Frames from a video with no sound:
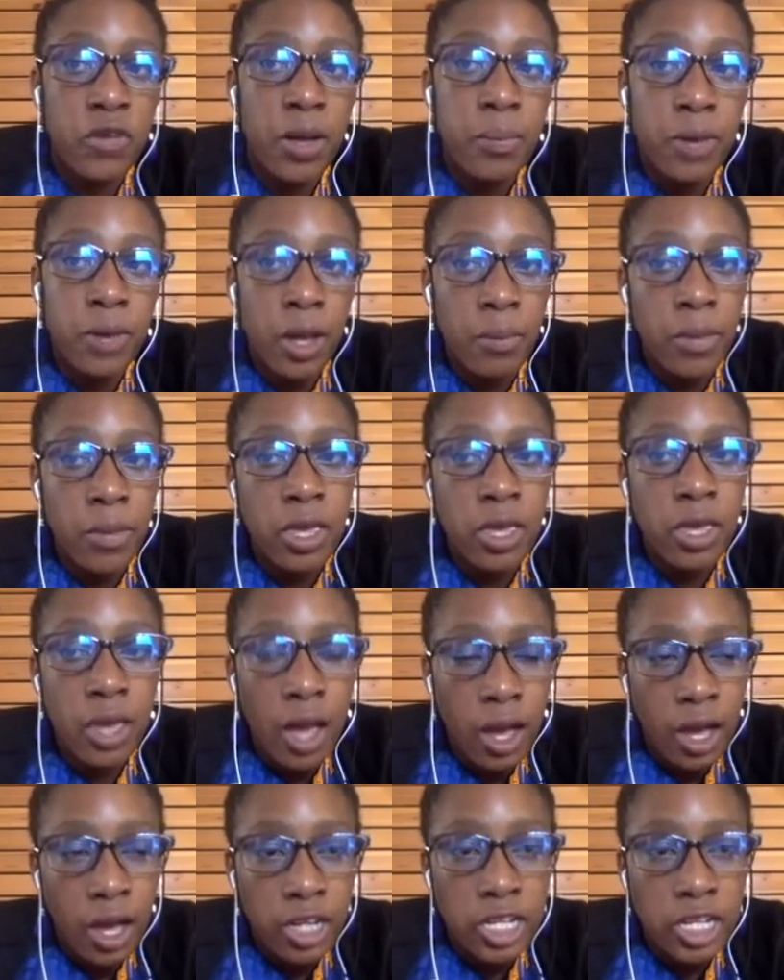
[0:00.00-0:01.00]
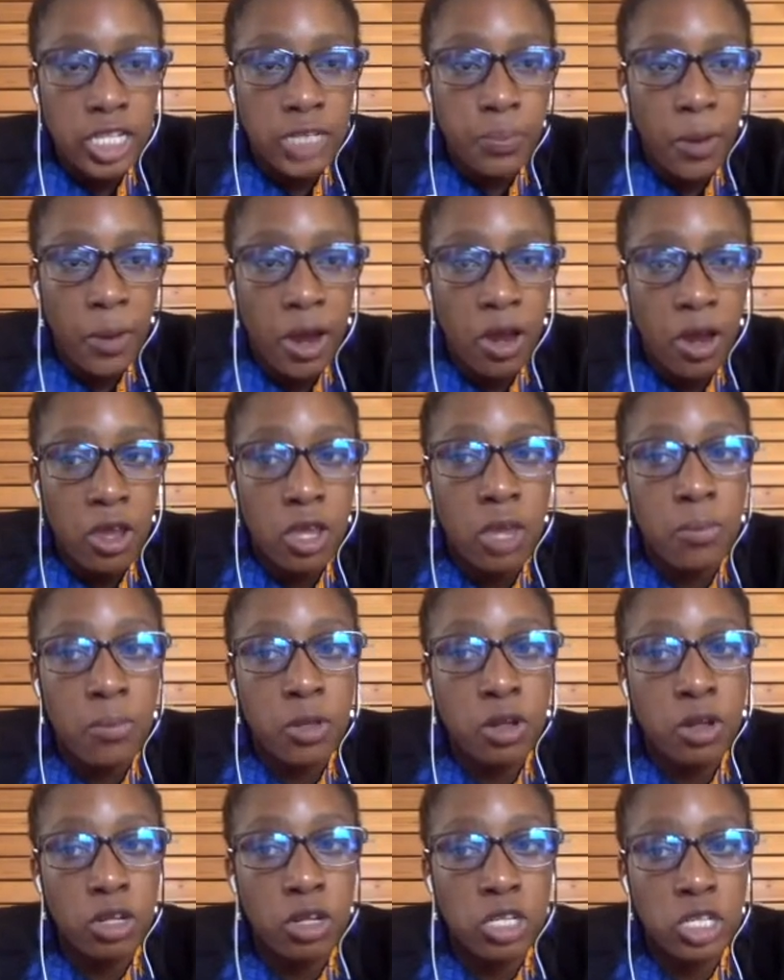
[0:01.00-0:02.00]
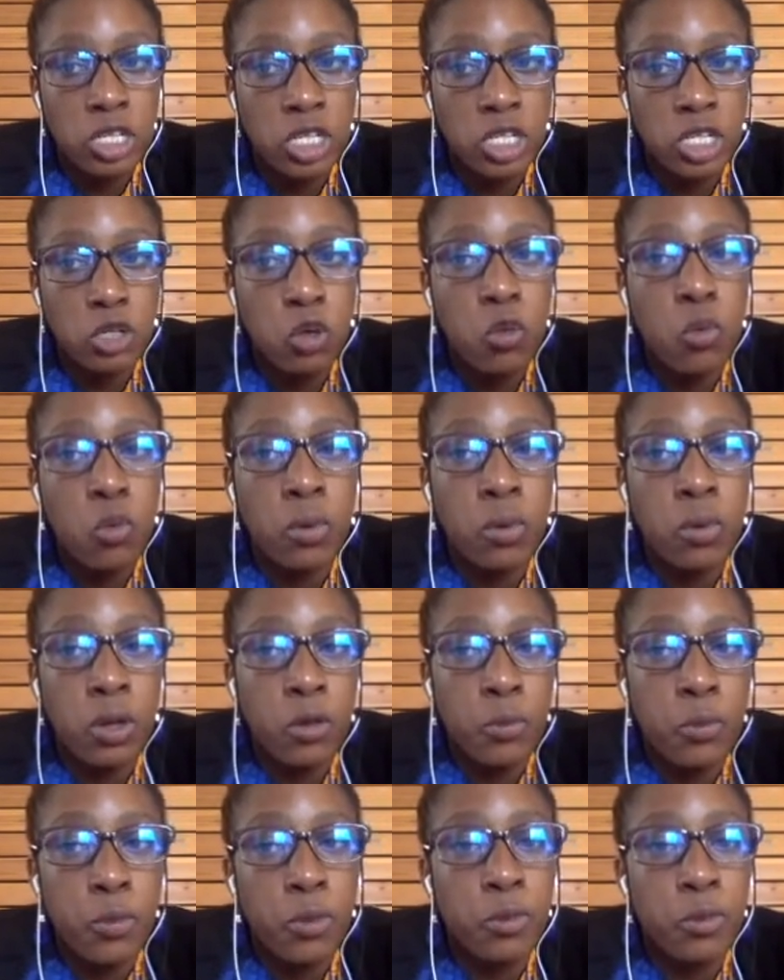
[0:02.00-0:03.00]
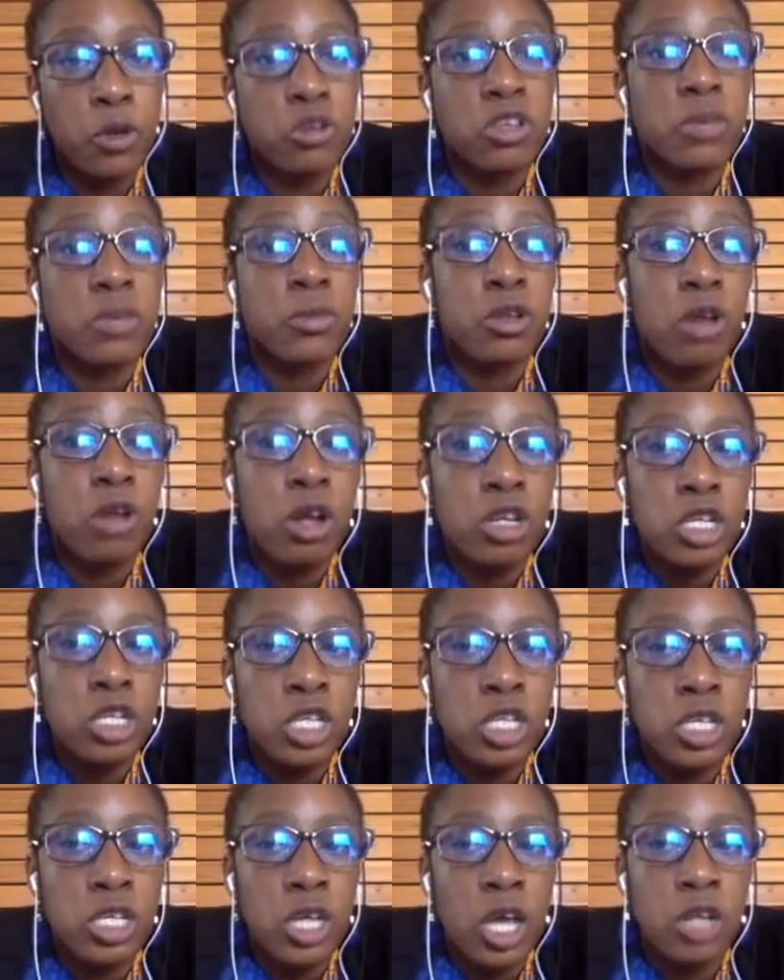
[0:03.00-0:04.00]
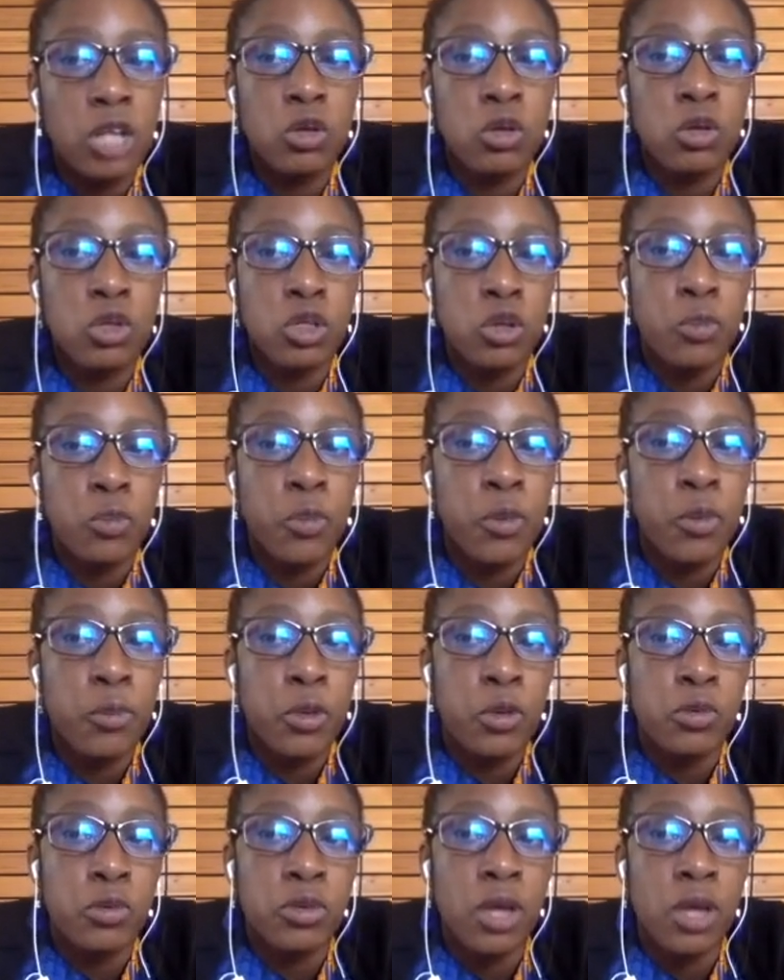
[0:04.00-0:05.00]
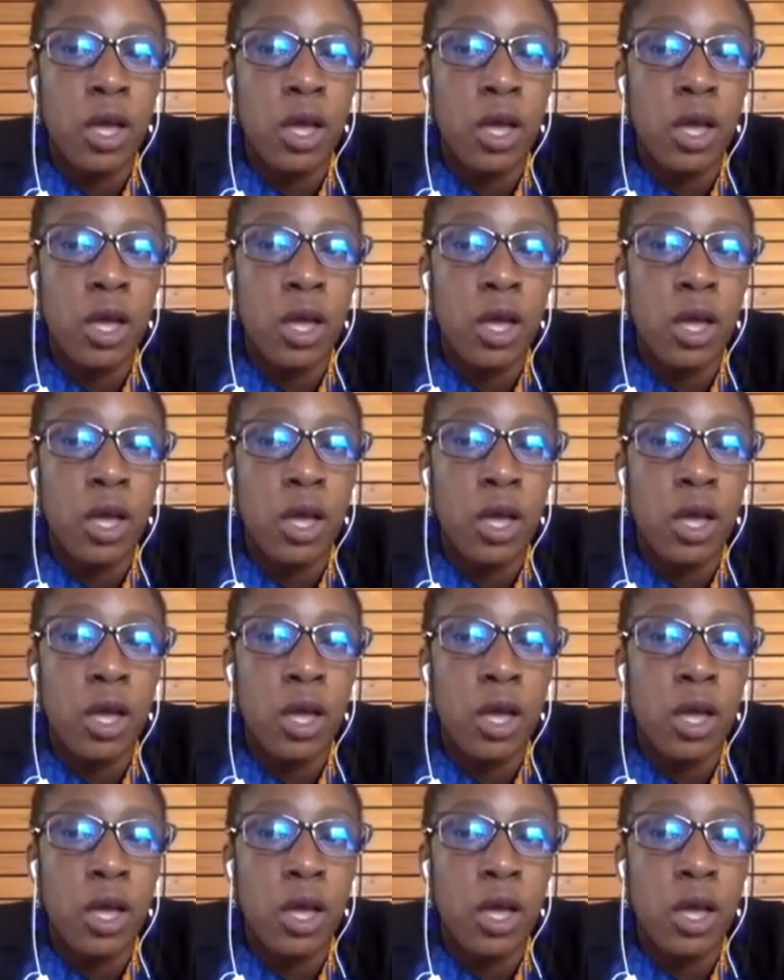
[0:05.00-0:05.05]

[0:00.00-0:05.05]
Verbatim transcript: upcoming young and aspiring immunologists who will promote immunology and also promote